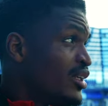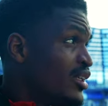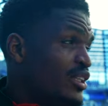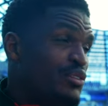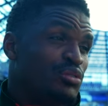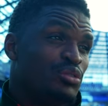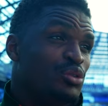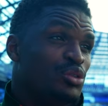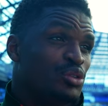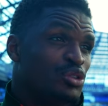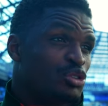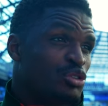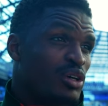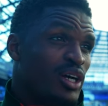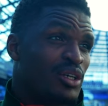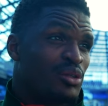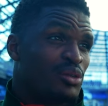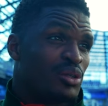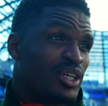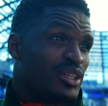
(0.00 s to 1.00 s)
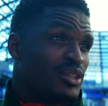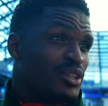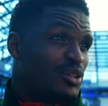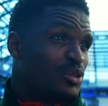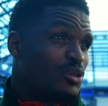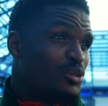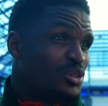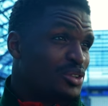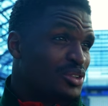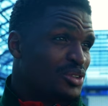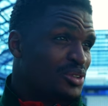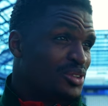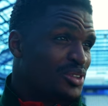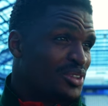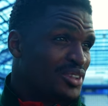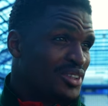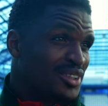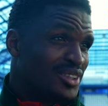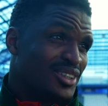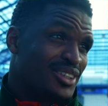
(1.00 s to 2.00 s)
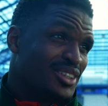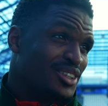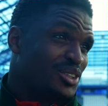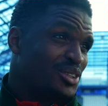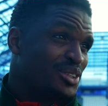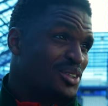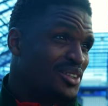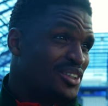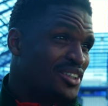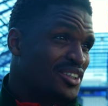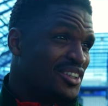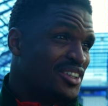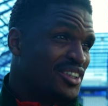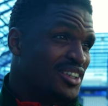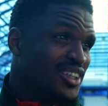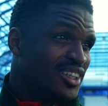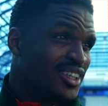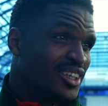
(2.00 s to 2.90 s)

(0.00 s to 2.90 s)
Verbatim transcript: If you don't try, you cannot lose, you know. So